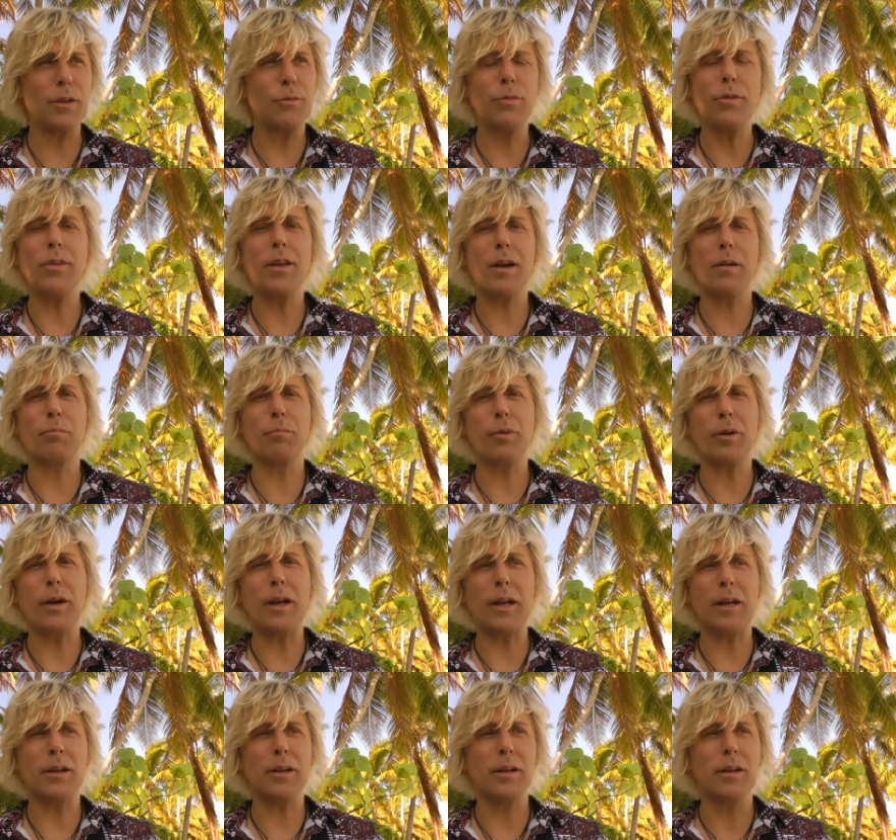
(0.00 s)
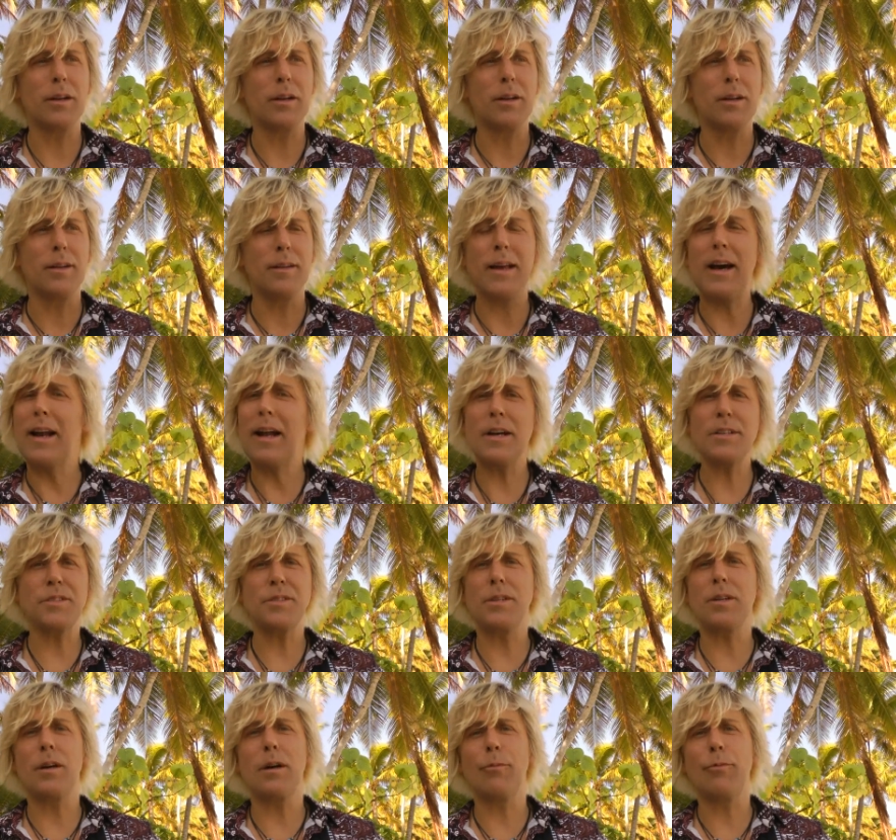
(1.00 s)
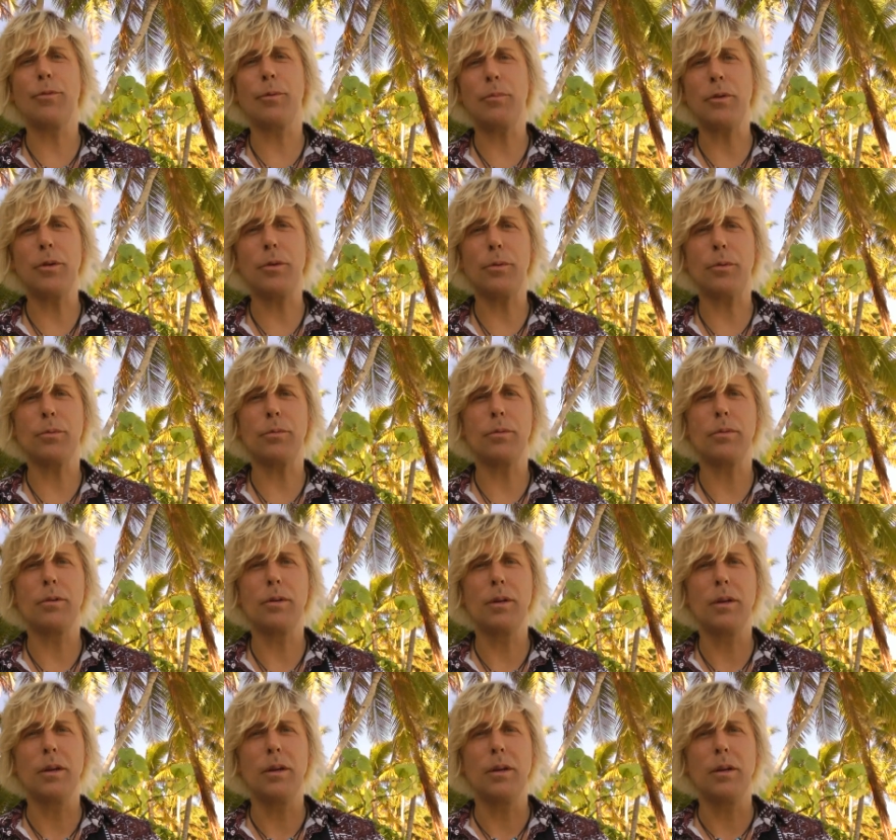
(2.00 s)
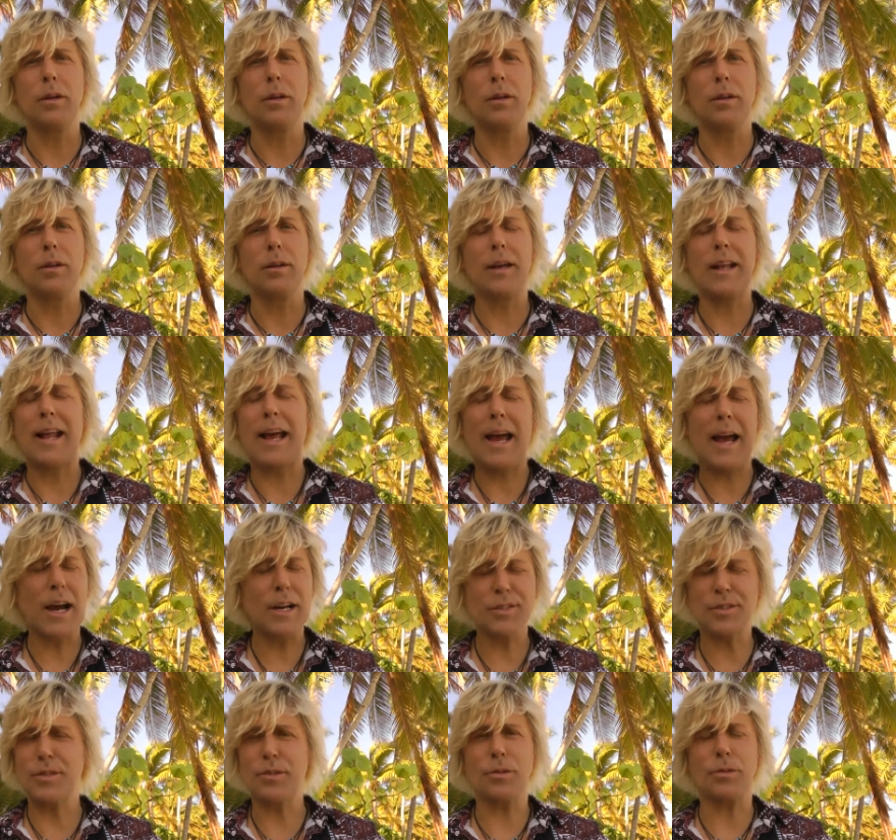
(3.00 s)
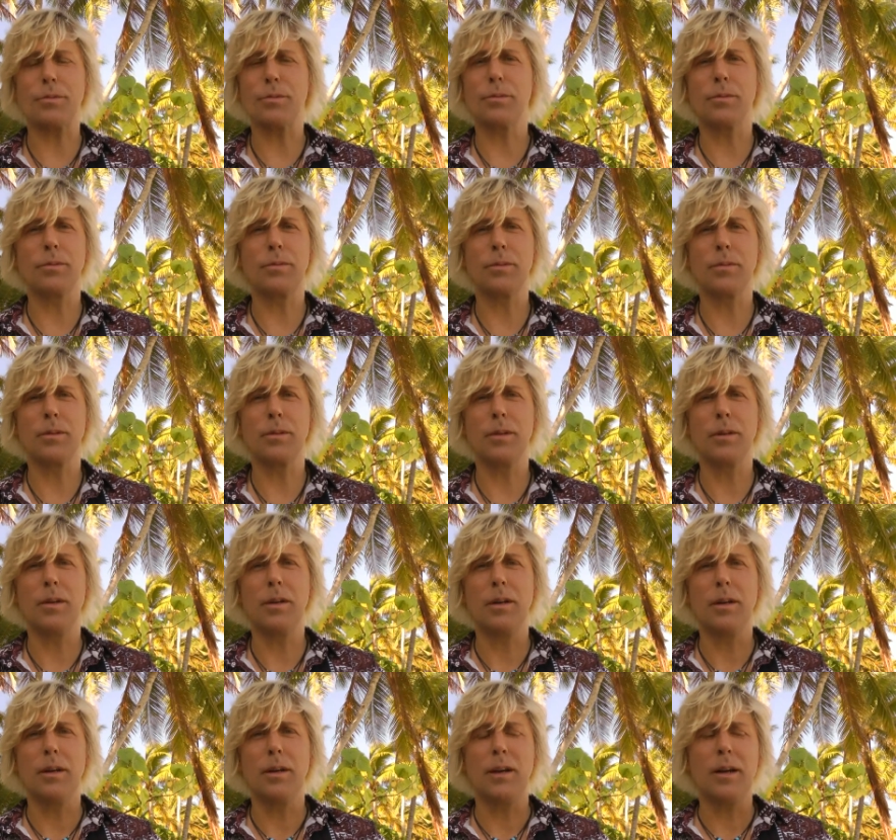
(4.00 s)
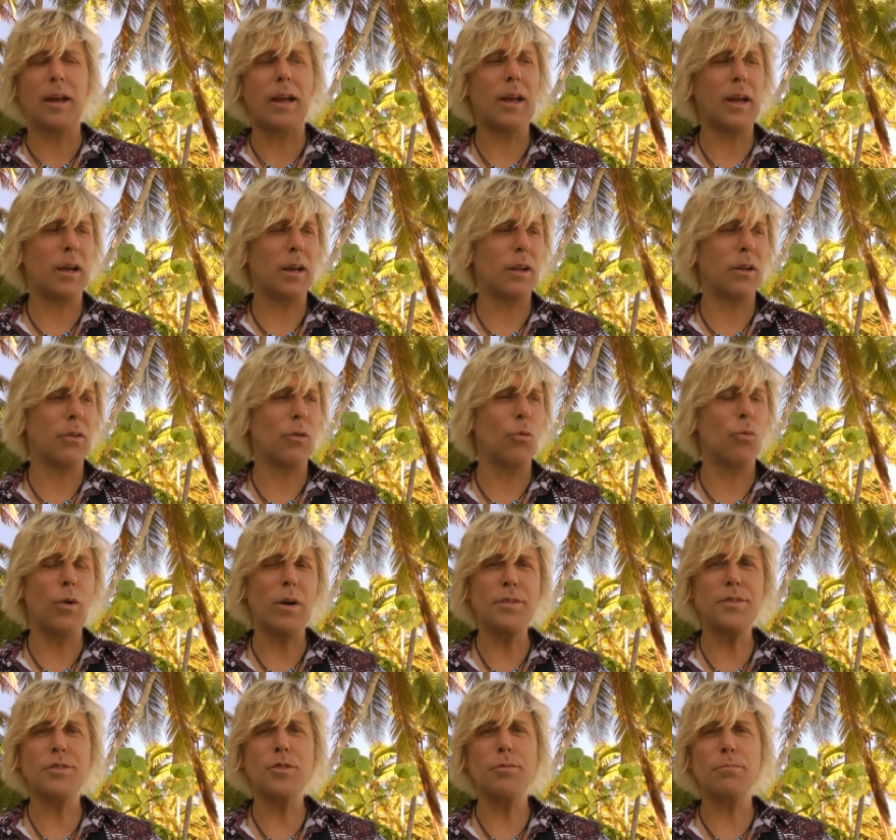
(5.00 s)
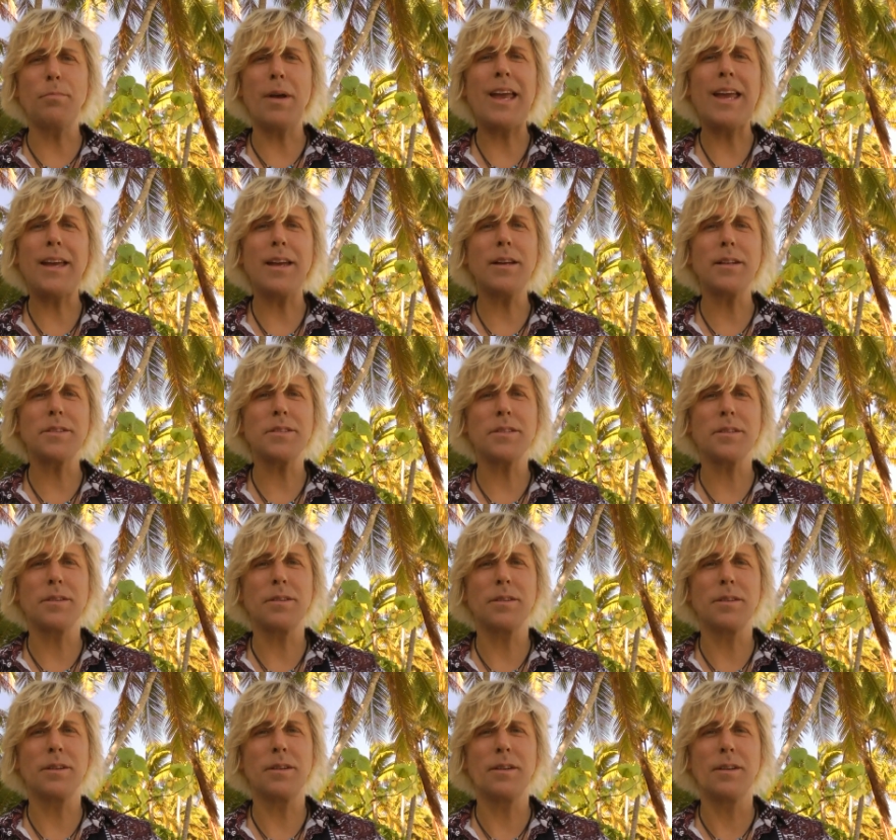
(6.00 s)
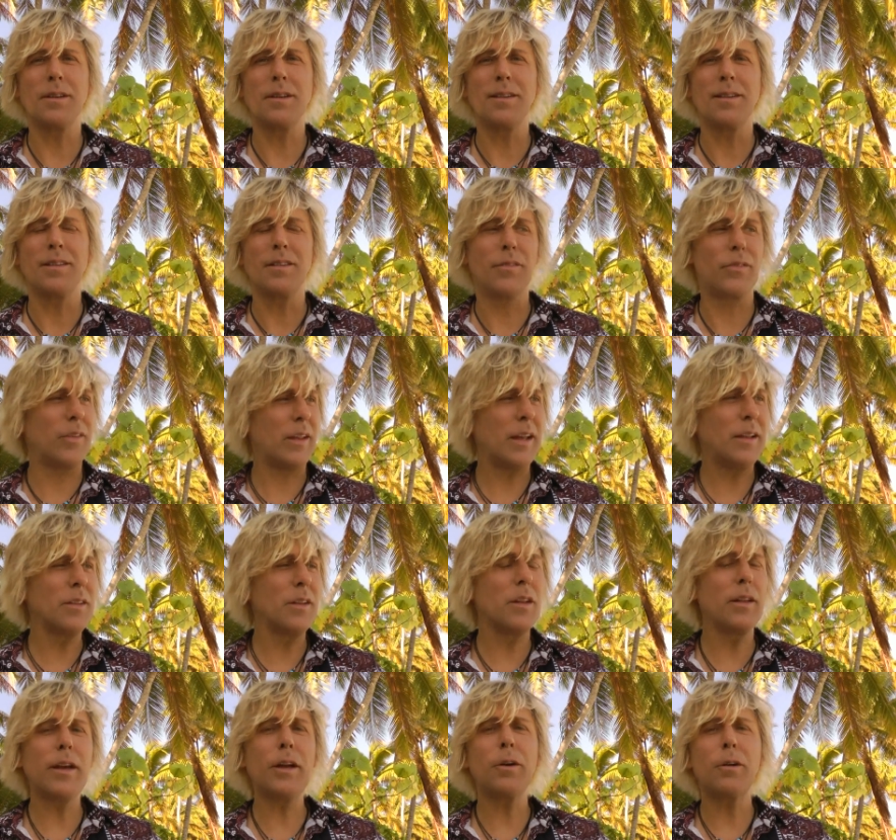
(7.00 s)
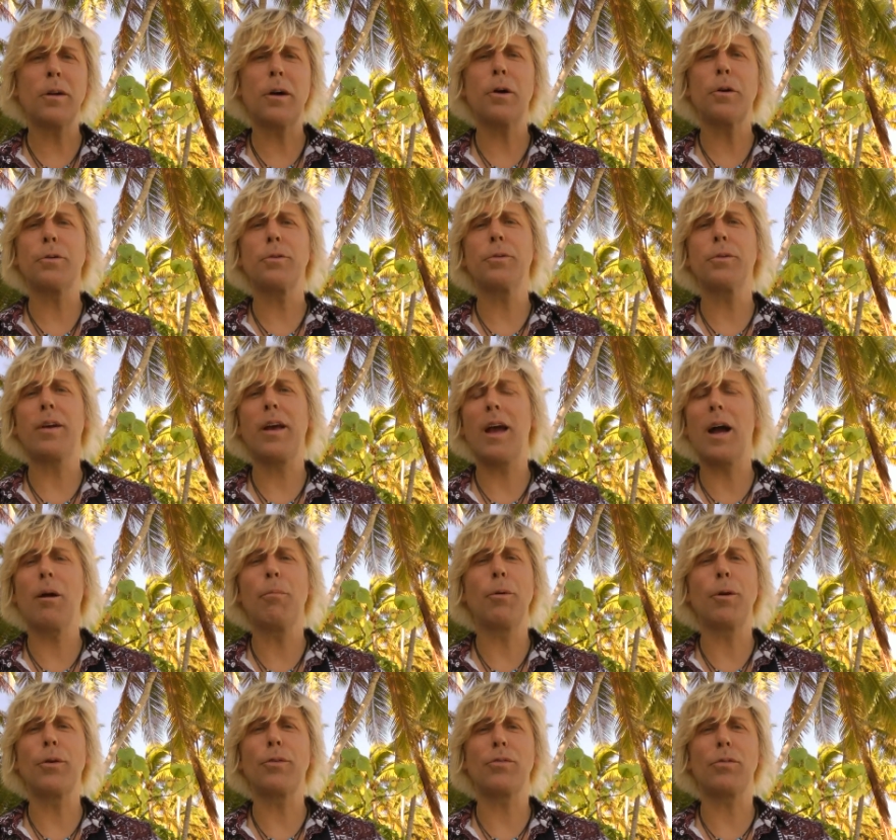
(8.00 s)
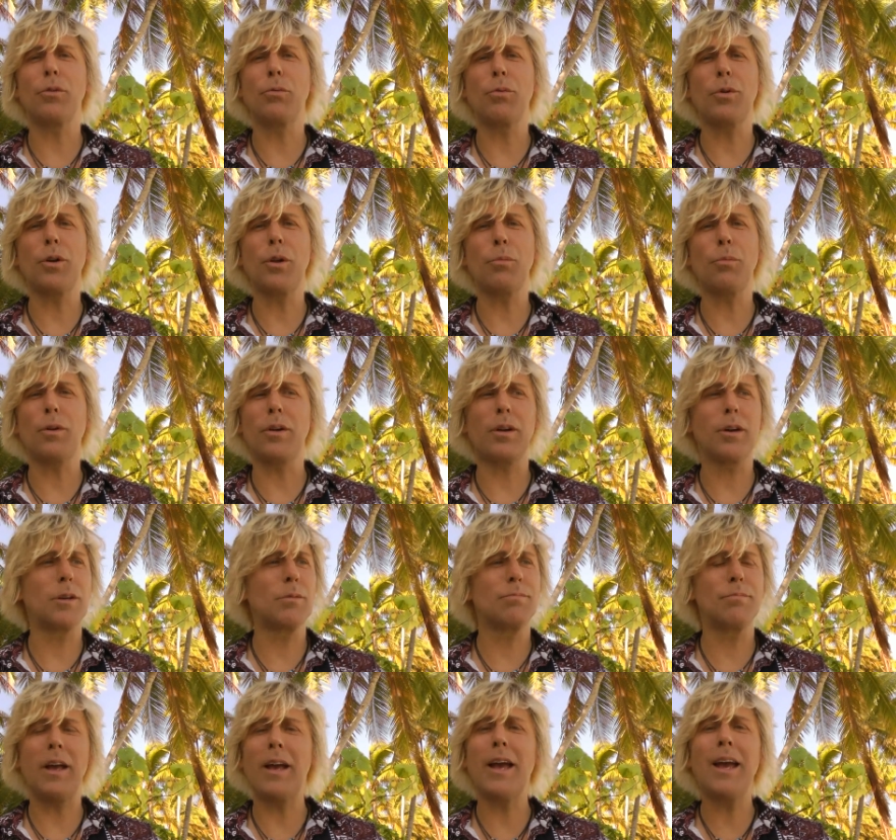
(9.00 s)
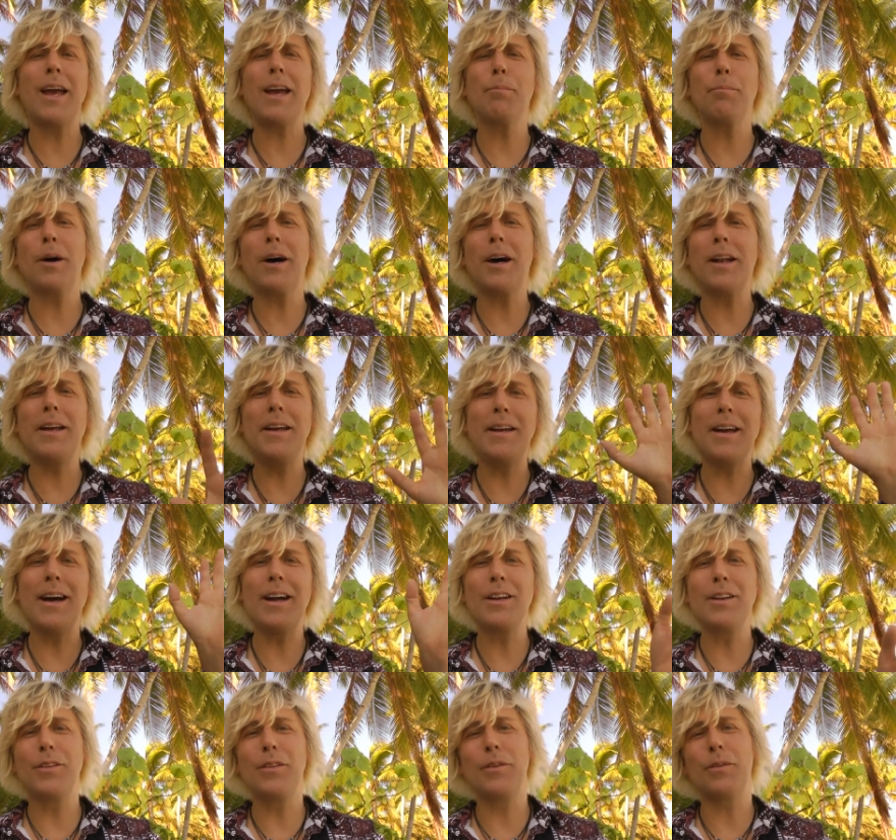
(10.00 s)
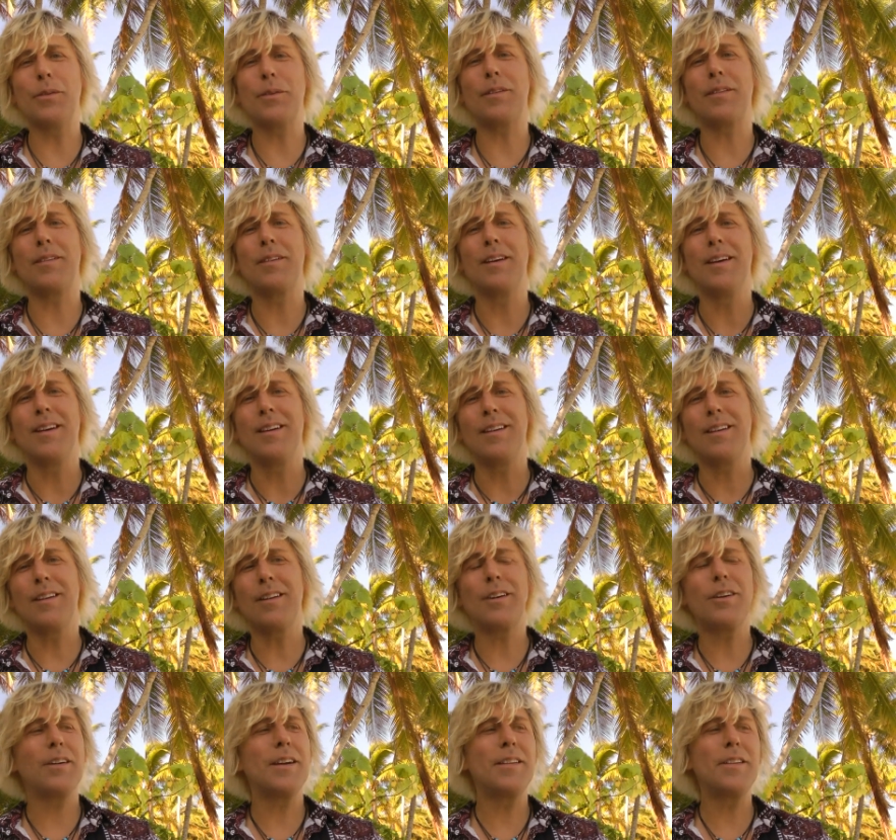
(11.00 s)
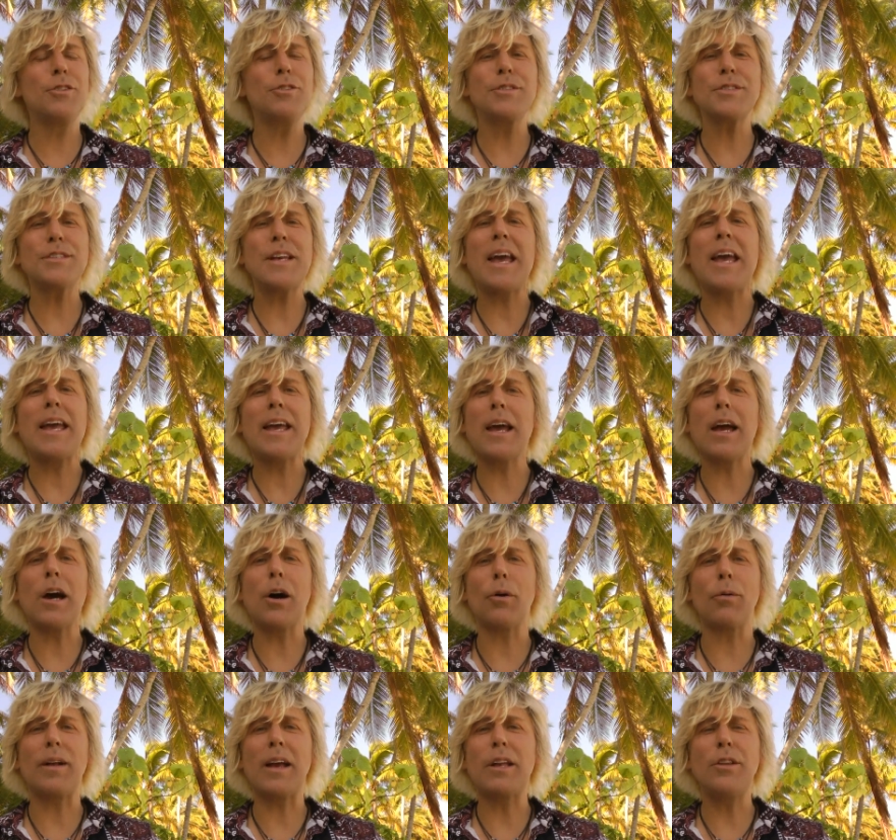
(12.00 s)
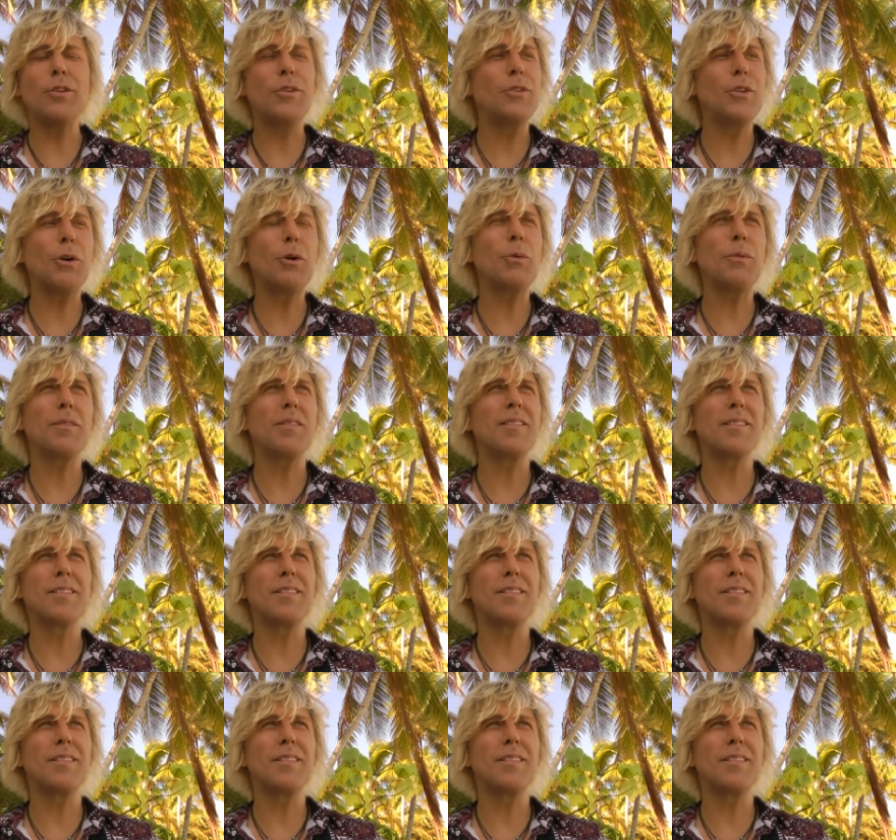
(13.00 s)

give you that break. That has to come from you. It has to. And once you make it, then the Leonardo DiCaprios of the world would come, hey buddy, how you doing? You know, and you just hang out and you don't